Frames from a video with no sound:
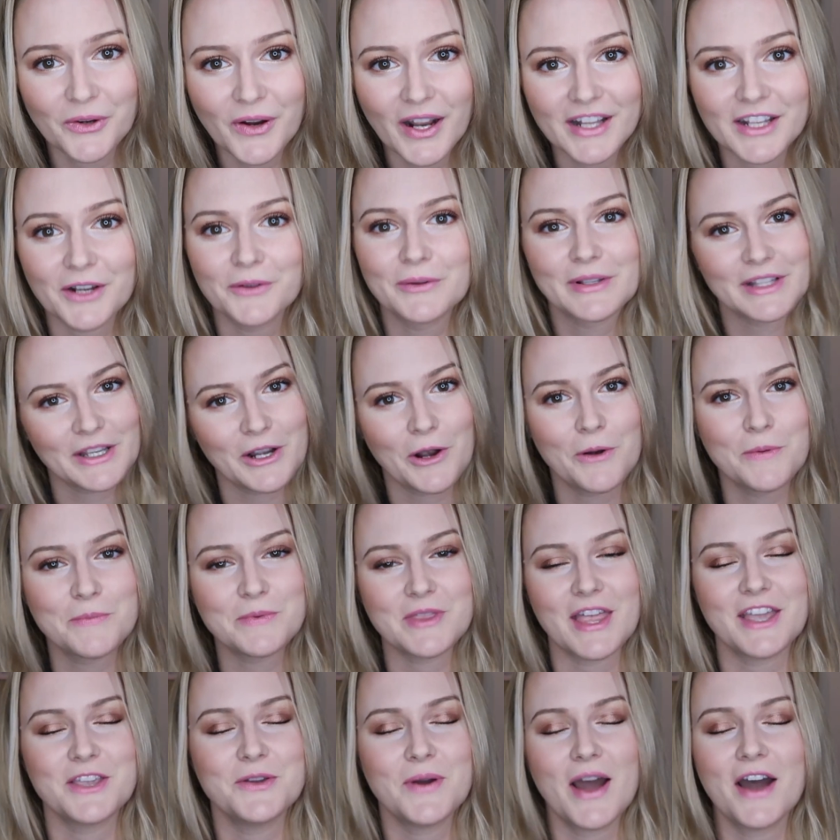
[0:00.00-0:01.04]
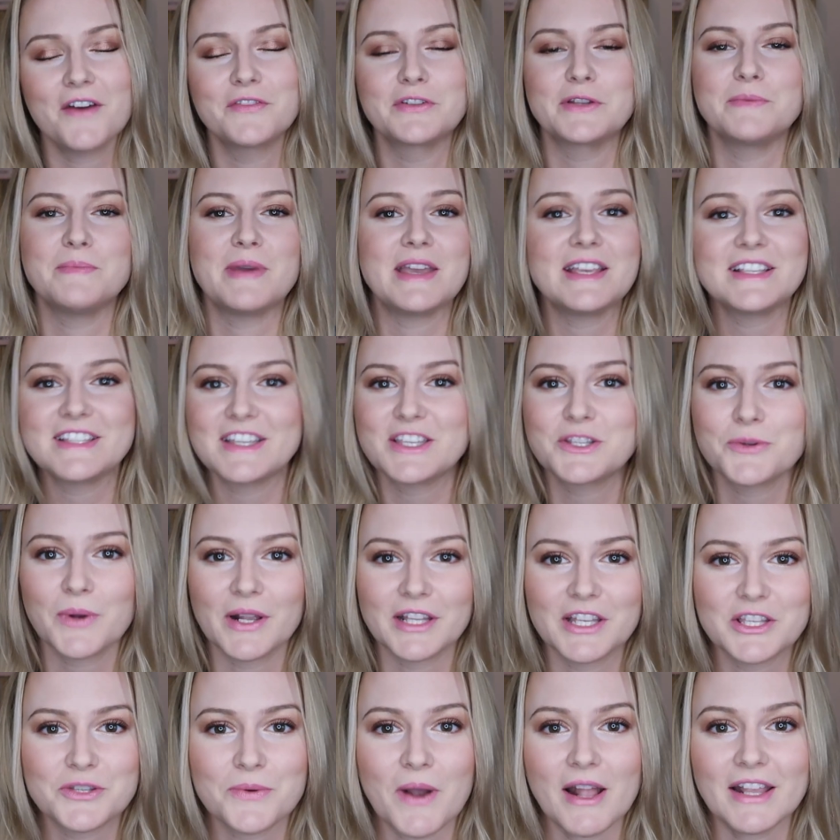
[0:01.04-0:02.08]
and I really hope that you have an amazing
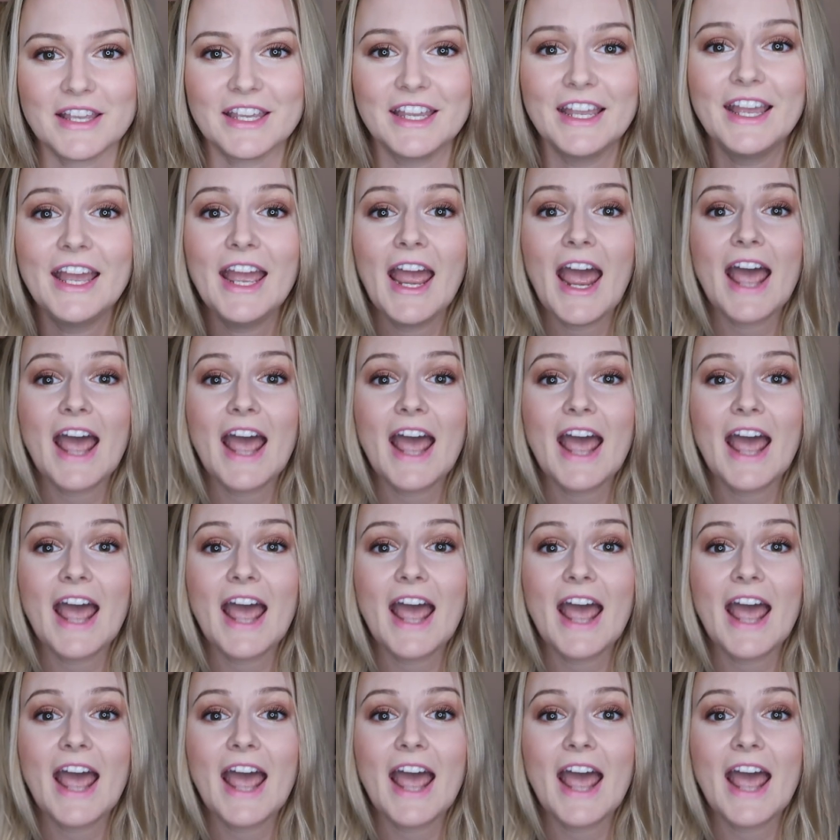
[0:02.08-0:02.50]
2020